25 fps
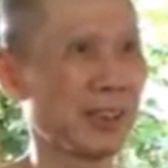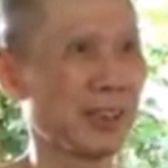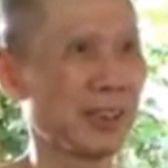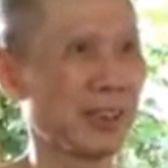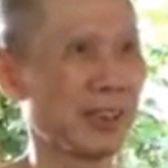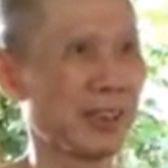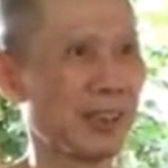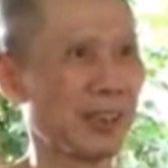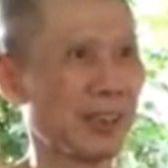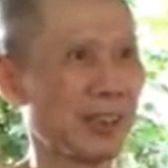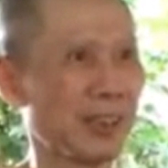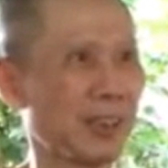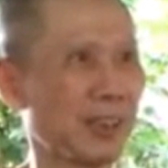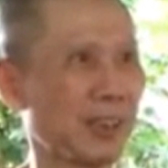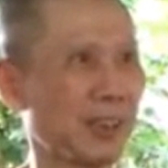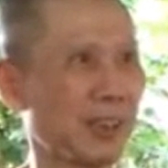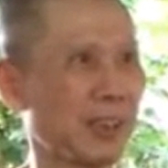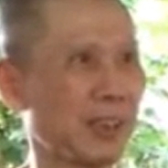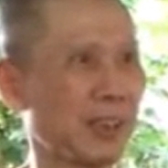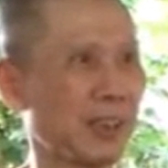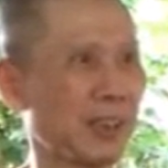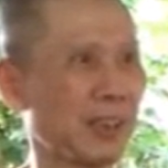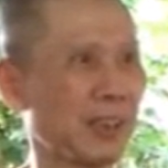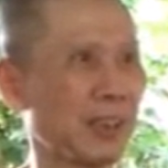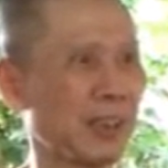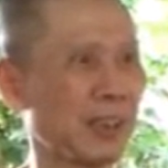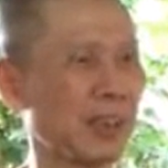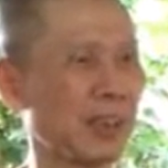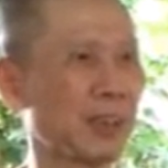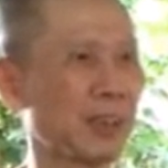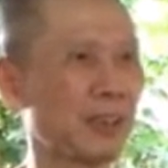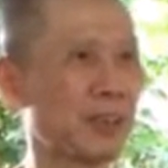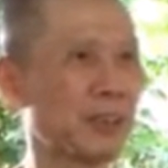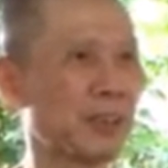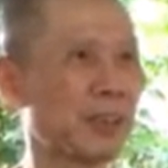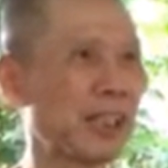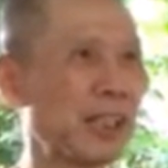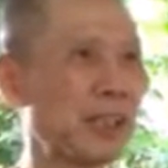You can look
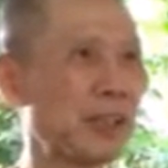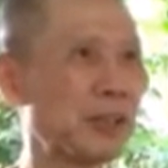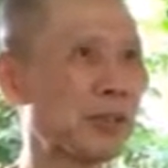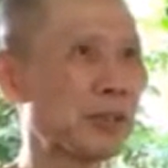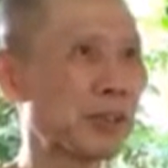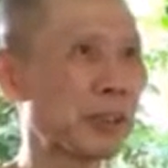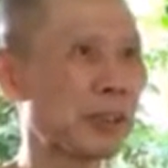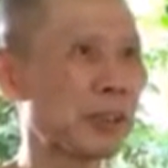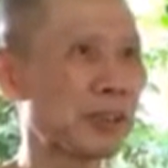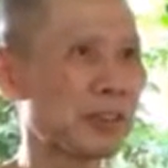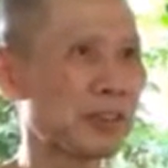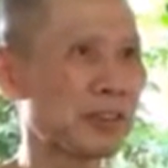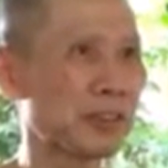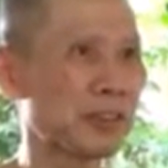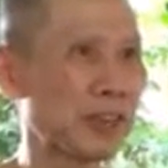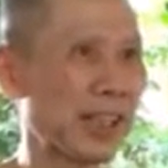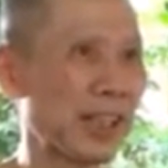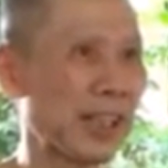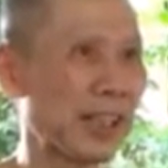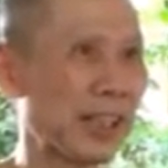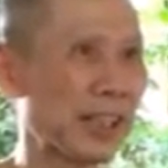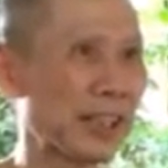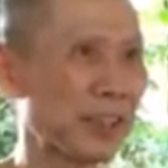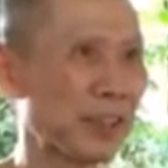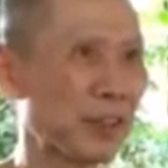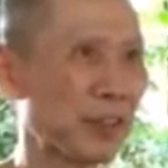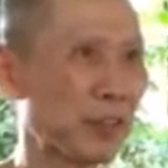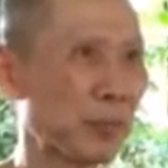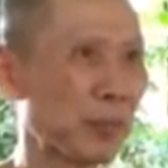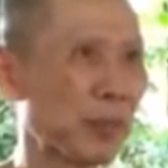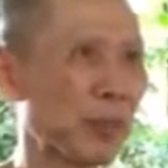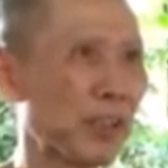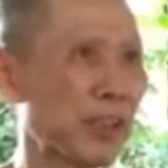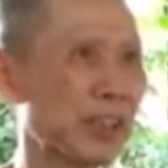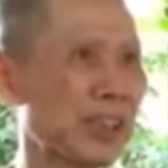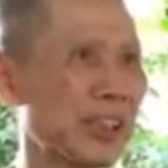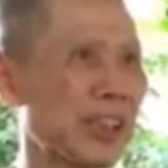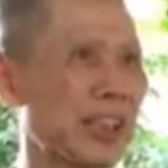at your body as if you look
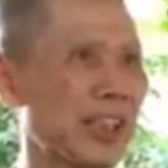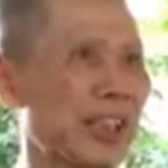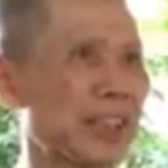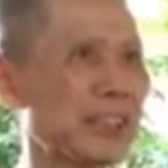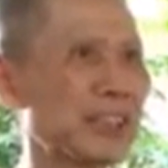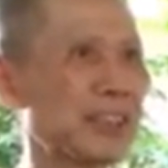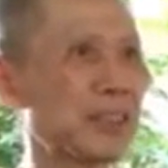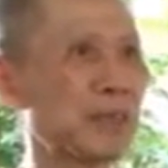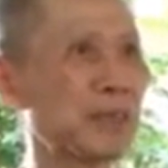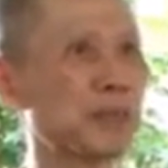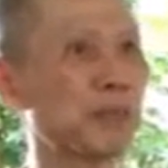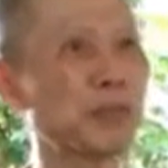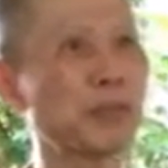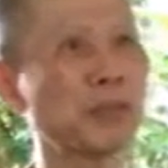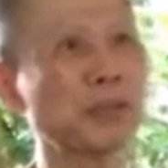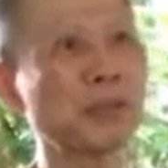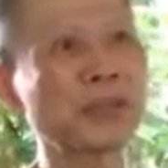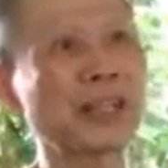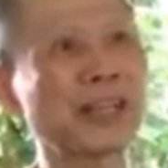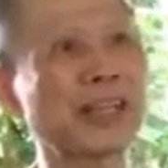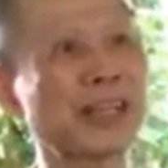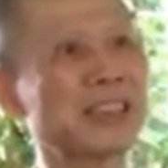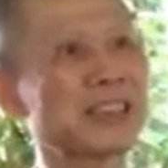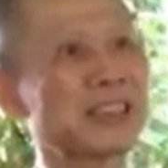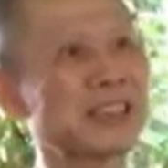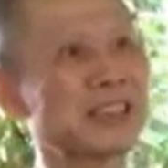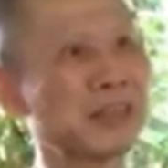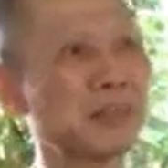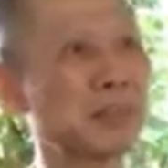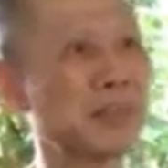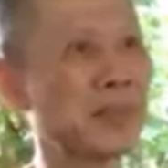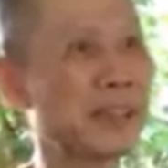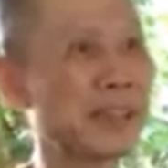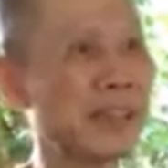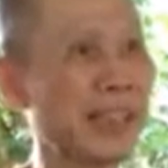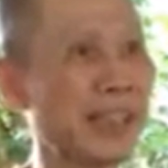at somebody else's body.